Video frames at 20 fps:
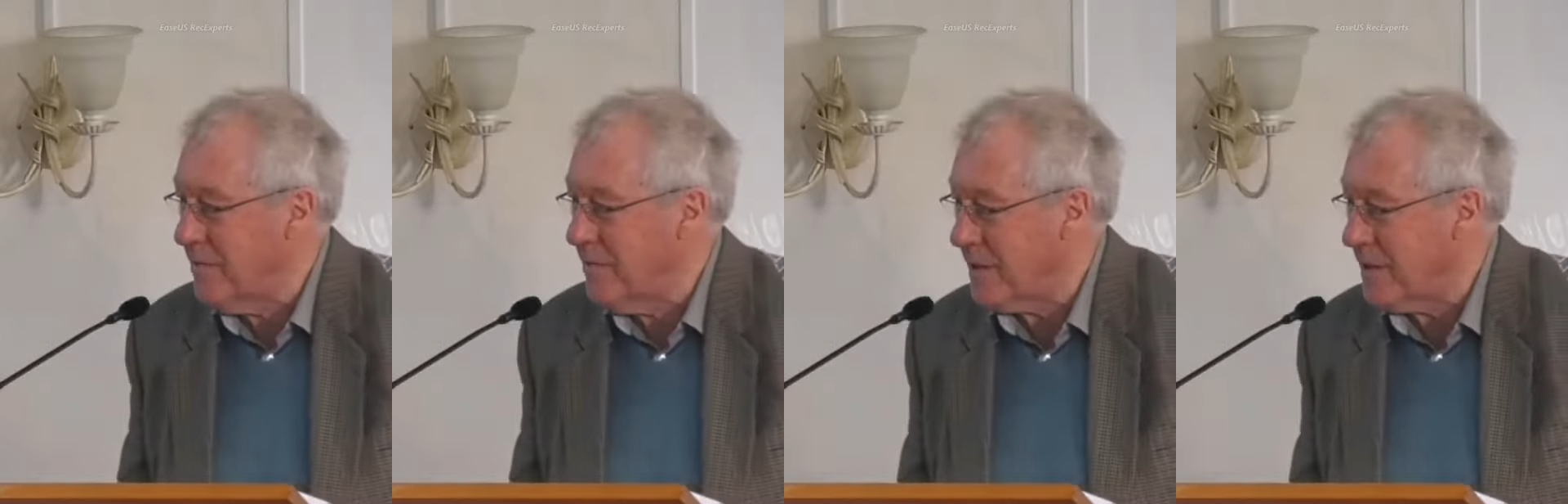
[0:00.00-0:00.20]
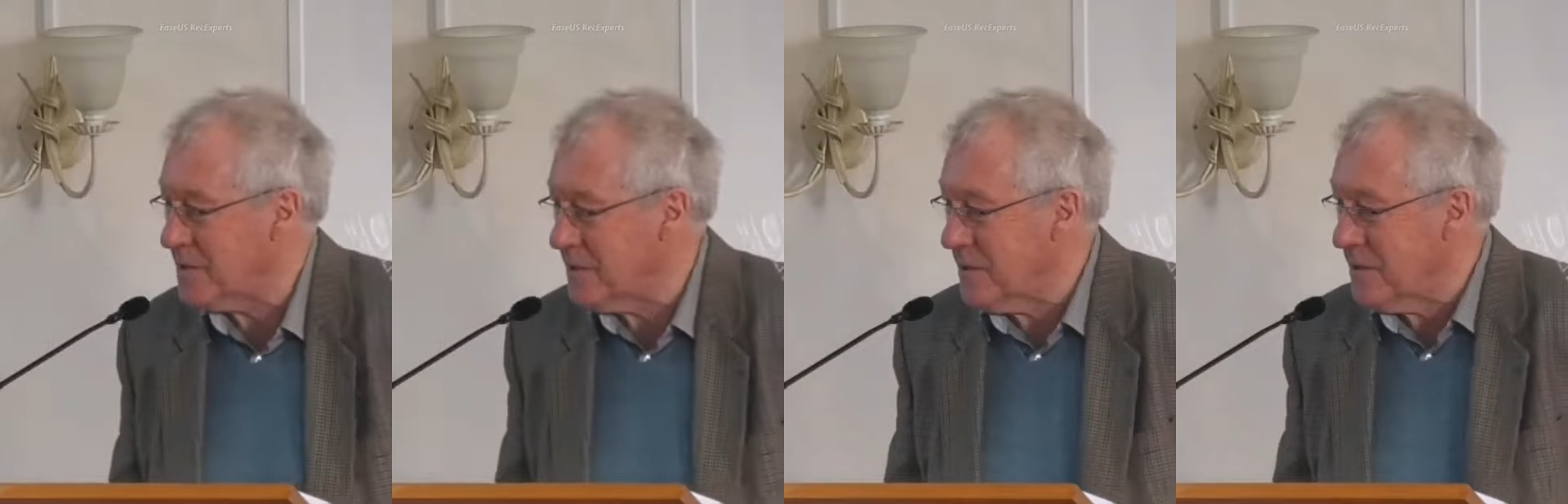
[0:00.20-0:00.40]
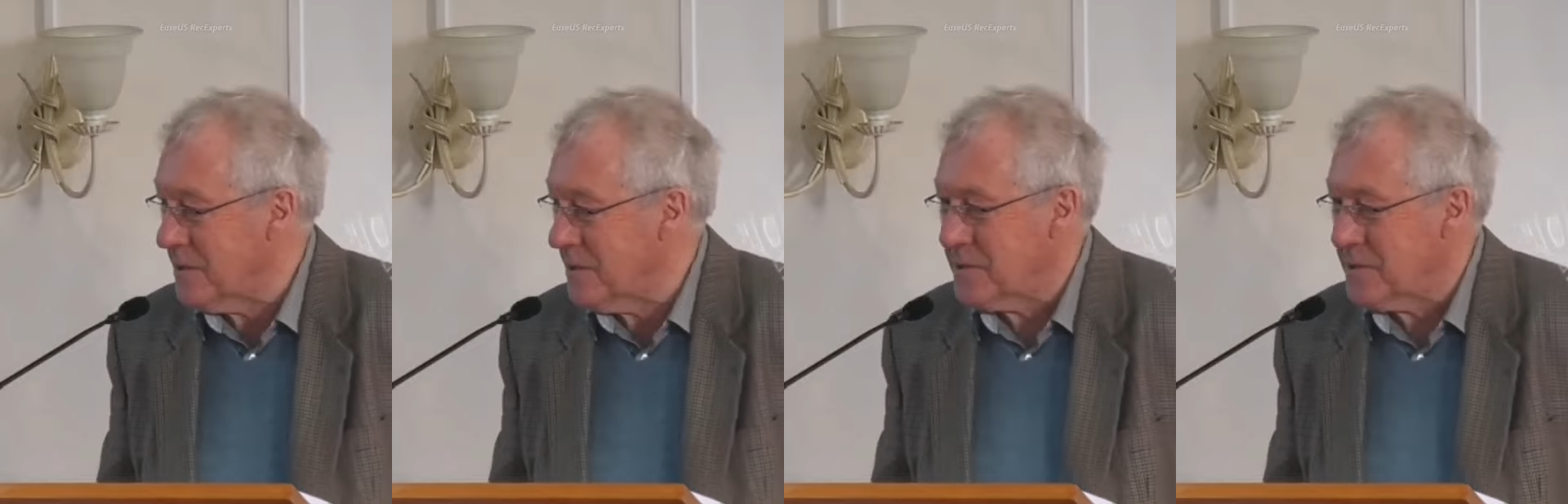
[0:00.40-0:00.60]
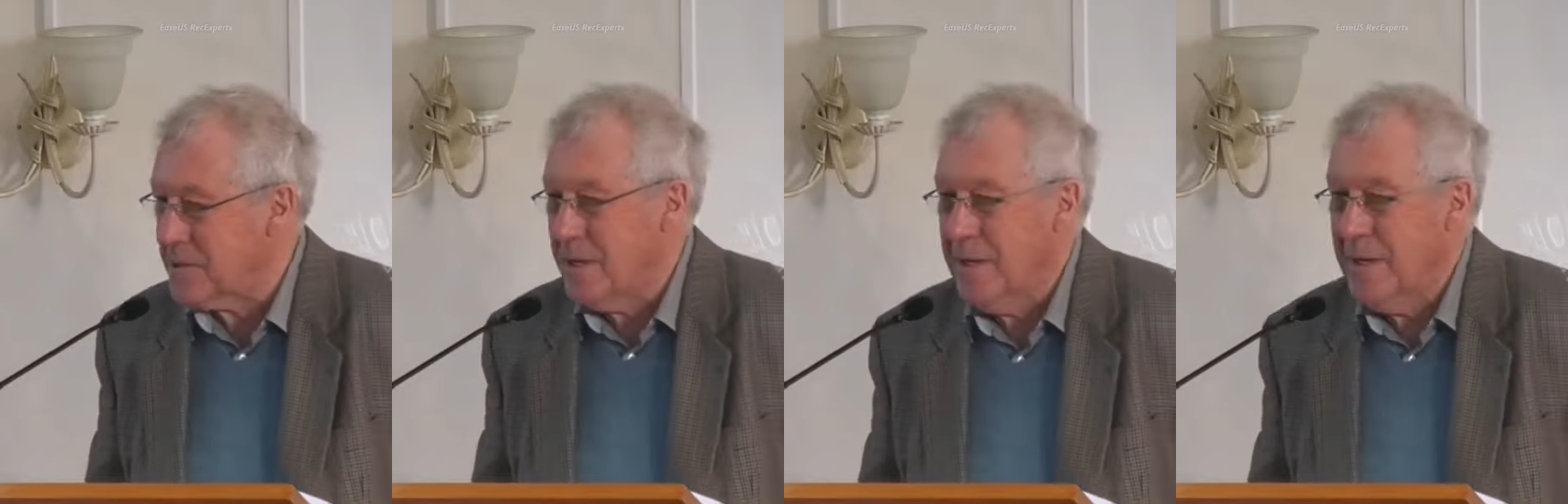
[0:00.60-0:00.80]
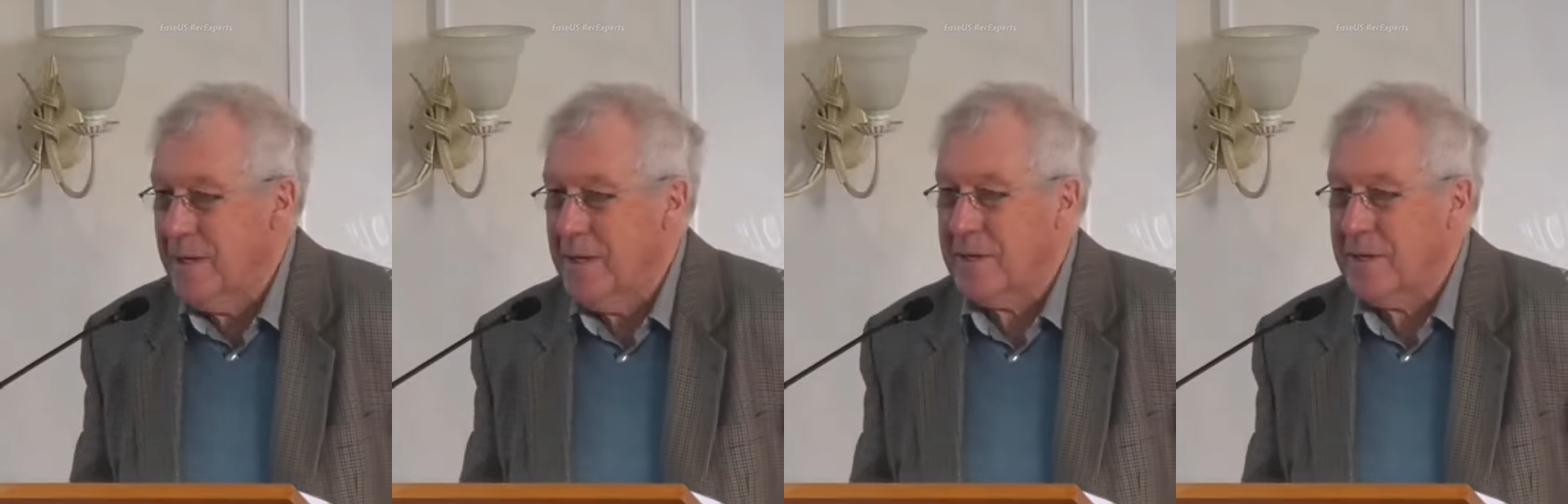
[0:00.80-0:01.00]
vaccine
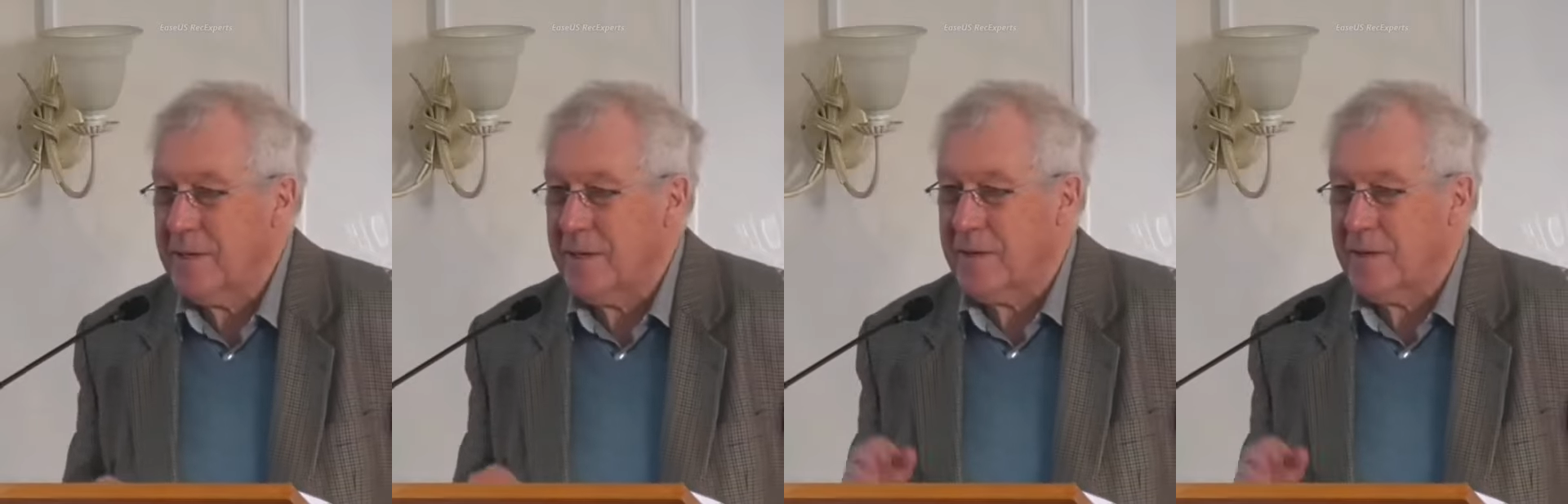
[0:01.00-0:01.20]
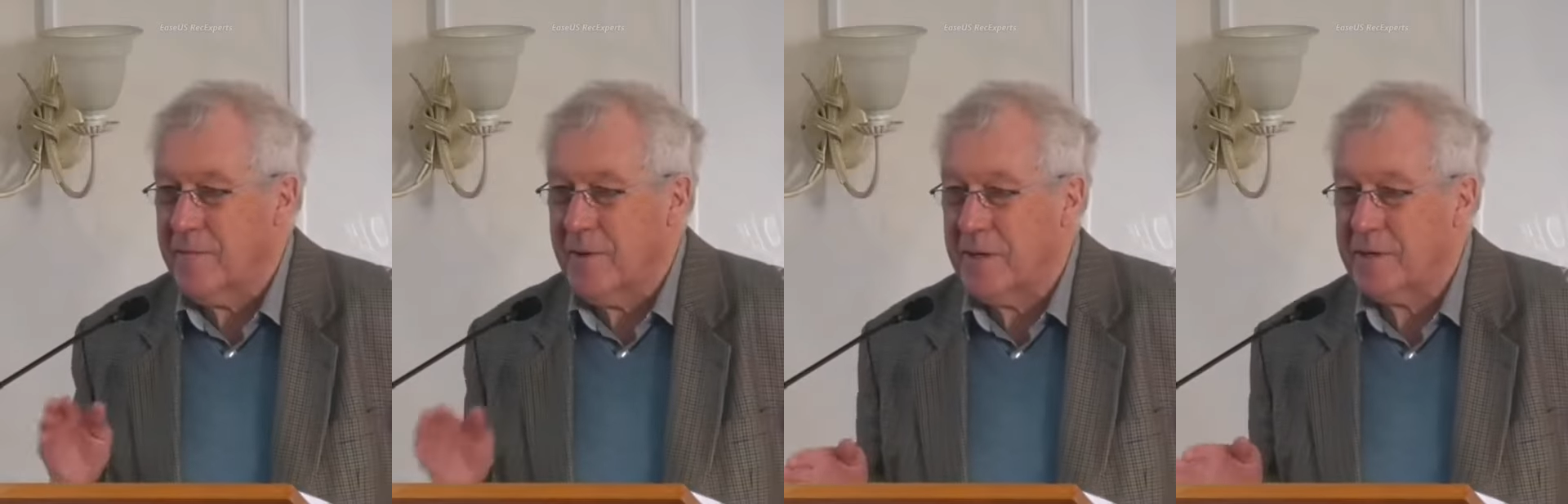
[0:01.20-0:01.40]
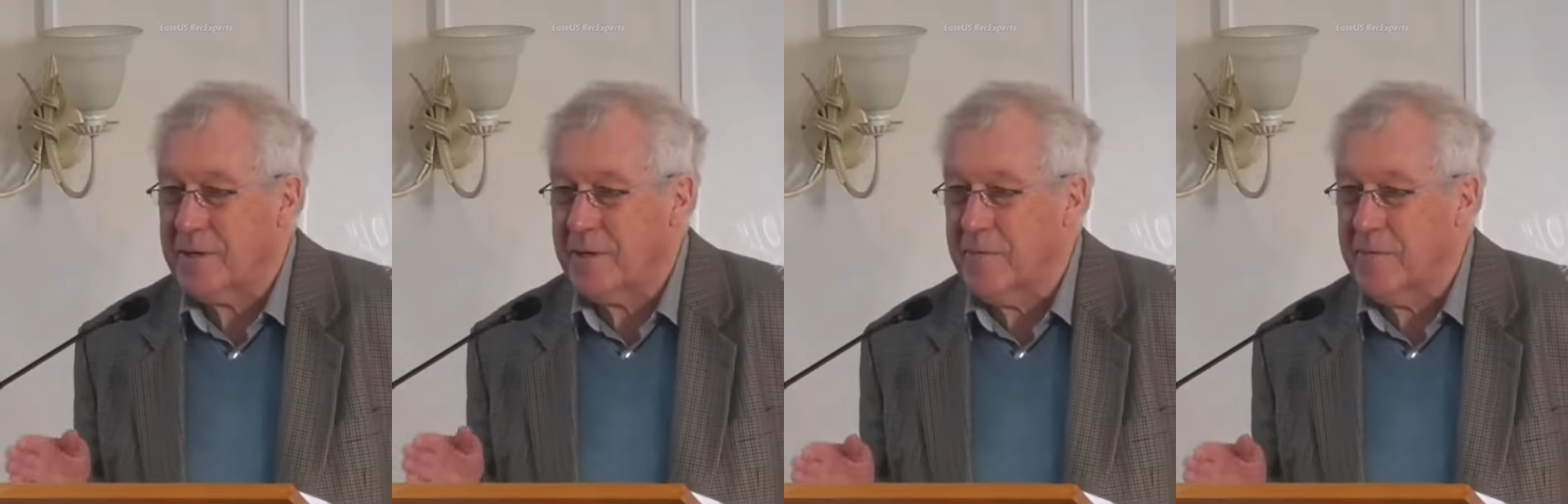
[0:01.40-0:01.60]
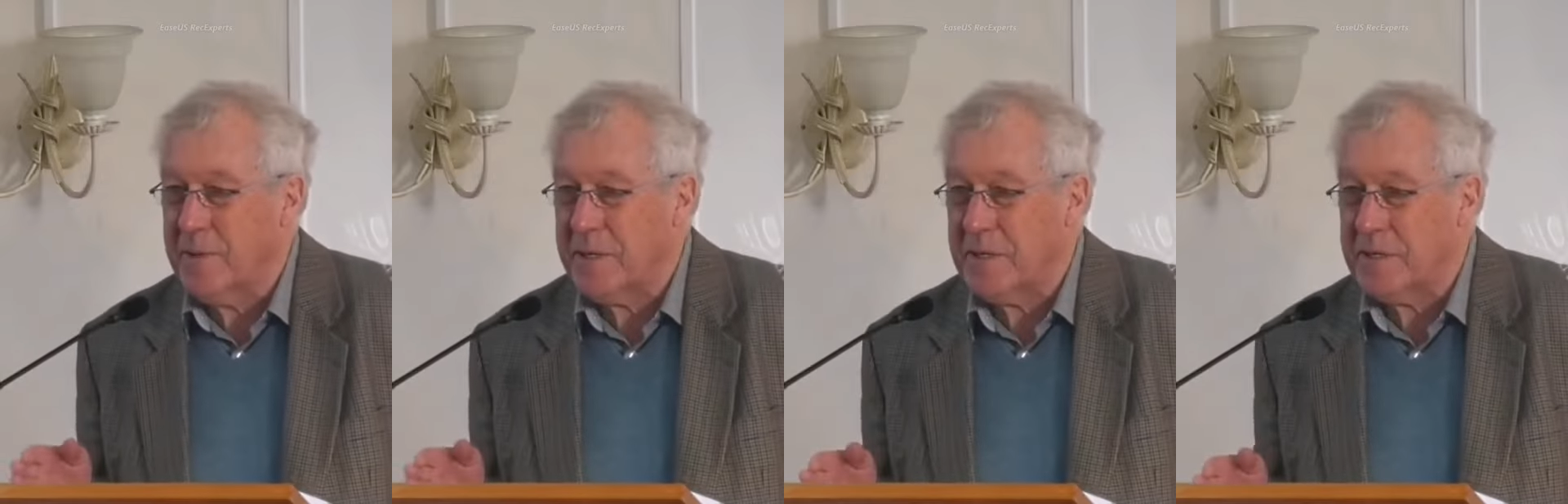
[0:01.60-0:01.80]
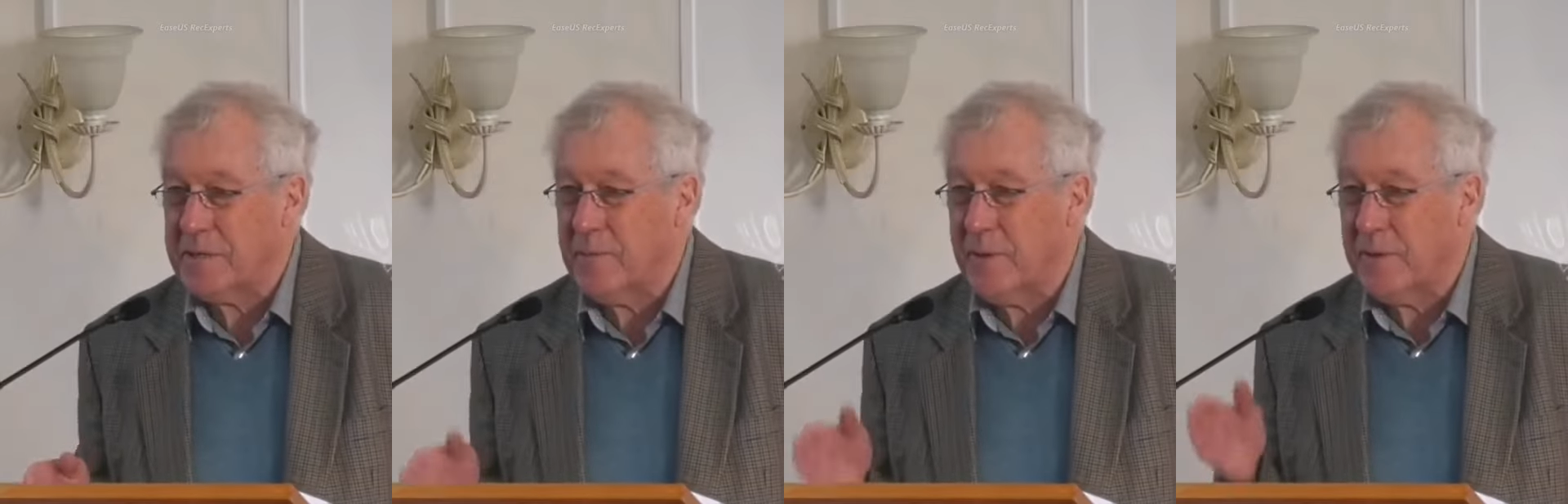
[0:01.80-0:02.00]
is getting the mark of the beast,